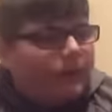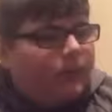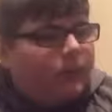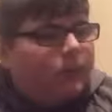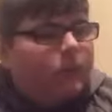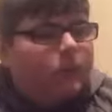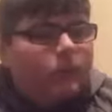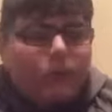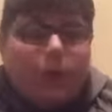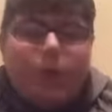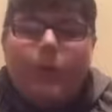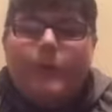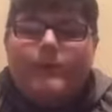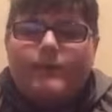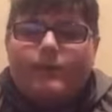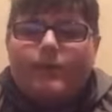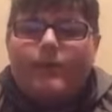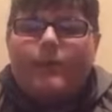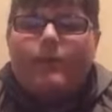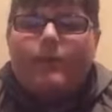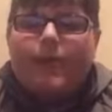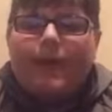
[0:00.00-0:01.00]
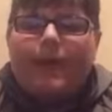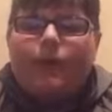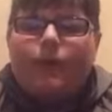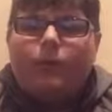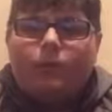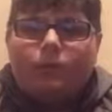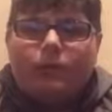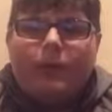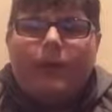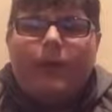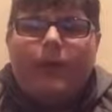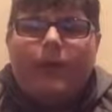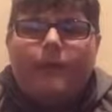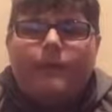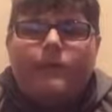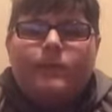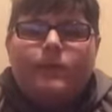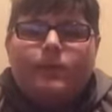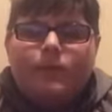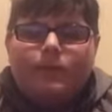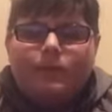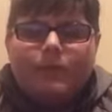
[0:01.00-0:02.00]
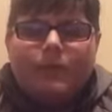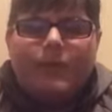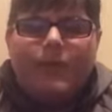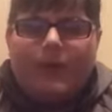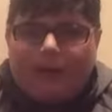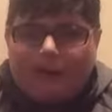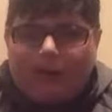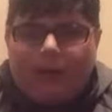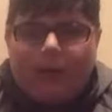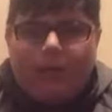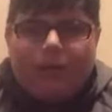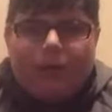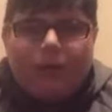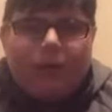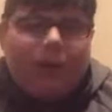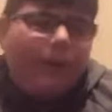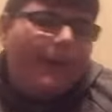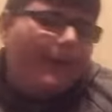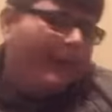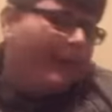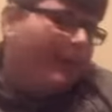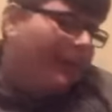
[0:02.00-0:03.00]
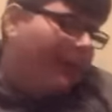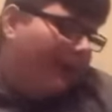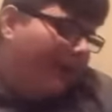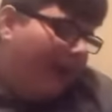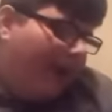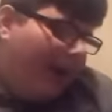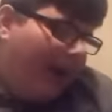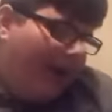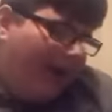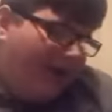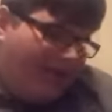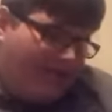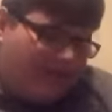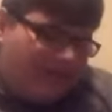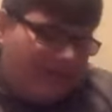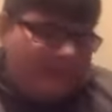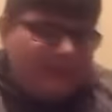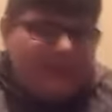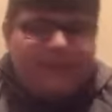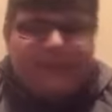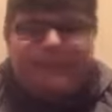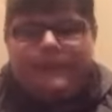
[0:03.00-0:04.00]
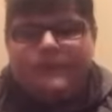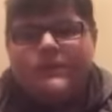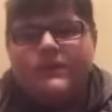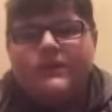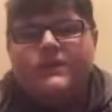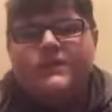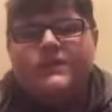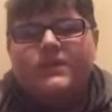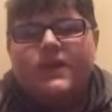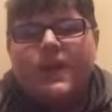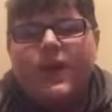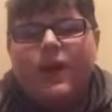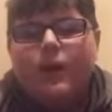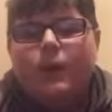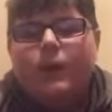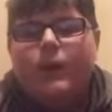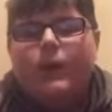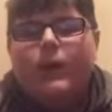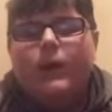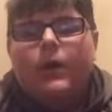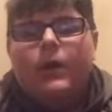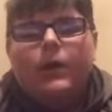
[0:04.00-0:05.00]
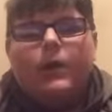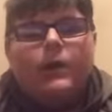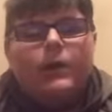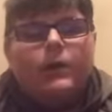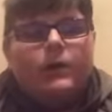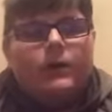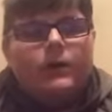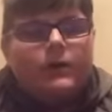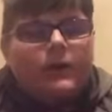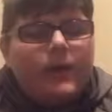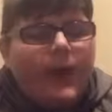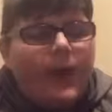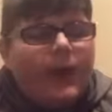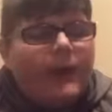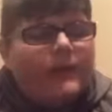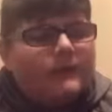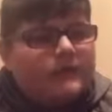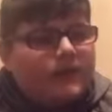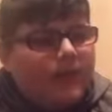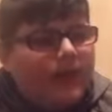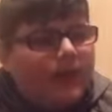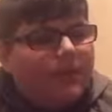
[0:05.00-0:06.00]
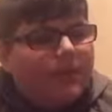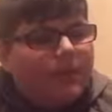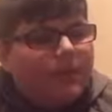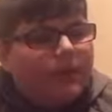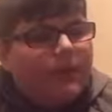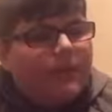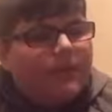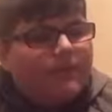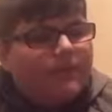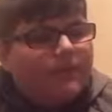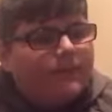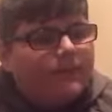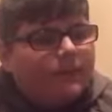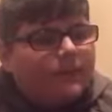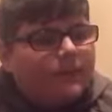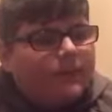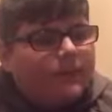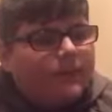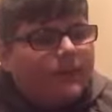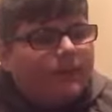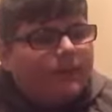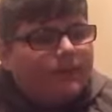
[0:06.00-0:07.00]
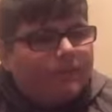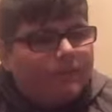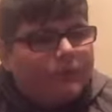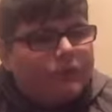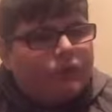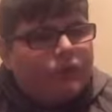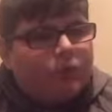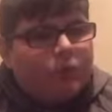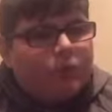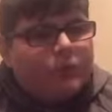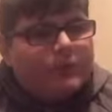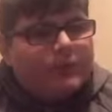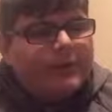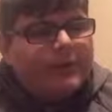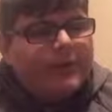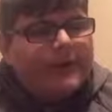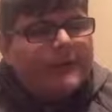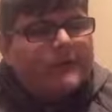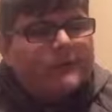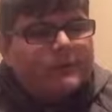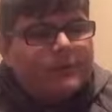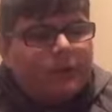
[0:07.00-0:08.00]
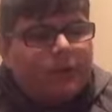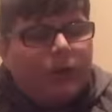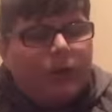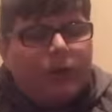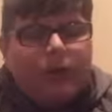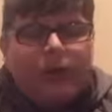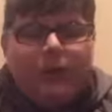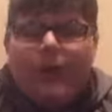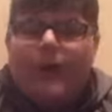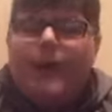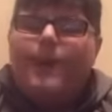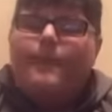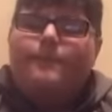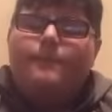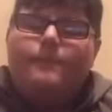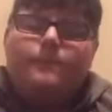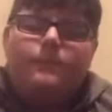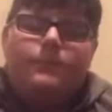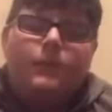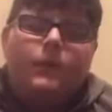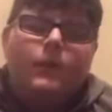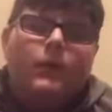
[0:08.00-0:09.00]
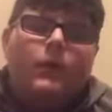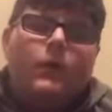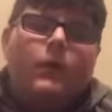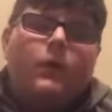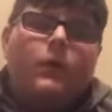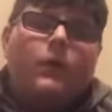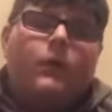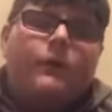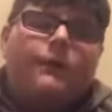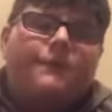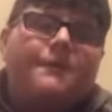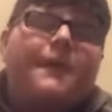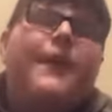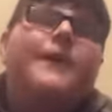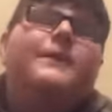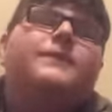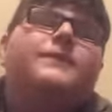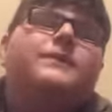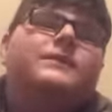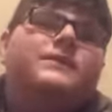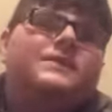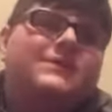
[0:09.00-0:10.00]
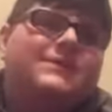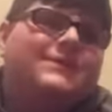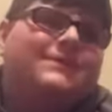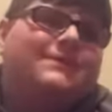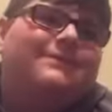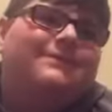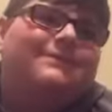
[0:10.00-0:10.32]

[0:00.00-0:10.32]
Notice with a record here of not going. So, yeah, I'm going to give... The structure is good. Fans.